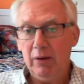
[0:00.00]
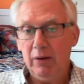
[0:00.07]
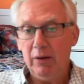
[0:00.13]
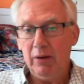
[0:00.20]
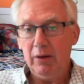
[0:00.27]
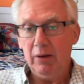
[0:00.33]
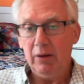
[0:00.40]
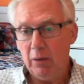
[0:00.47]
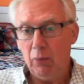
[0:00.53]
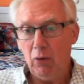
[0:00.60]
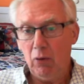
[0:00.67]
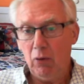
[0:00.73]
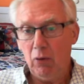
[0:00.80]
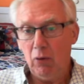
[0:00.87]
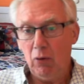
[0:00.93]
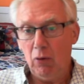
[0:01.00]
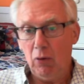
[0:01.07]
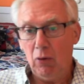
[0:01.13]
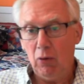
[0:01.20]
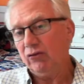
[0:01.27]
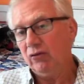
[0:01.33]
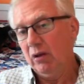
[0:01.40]
work in
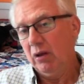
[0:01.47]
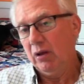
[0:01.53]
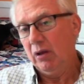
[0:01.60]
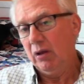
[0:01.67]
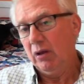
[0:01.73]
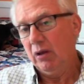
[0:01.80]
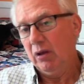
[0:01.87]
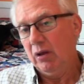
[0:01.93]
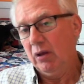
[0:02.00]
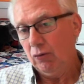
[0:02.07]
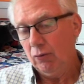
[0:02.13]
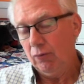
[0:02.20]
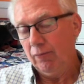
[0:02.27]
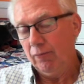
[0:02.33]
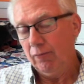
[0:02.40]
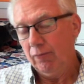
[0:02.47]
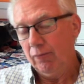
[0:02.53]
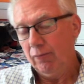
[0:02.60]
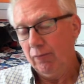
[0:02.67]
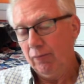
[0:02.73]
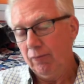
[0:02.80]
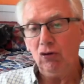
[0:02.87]
process to
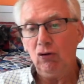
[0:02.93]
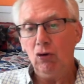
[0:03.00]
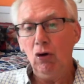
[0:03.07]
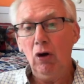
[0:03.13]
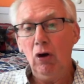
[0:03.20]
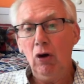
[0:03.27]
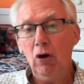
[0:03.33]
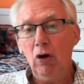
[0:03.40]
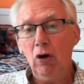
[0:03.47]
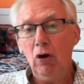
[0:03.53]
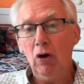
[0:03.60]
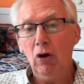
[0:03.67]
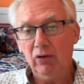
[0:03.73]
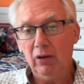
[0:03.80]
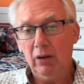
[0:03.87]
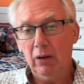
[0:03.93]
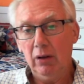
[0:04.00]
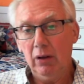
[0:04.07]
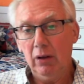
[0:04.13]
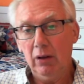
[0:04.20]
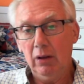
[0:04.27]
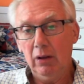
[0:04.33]
finished goods,
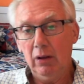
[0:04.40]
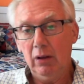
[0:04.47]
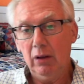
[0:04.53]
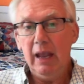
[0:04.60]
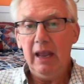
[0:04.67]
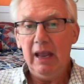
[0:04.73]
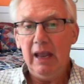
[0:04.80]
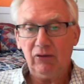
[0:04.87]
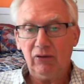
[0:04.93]
it's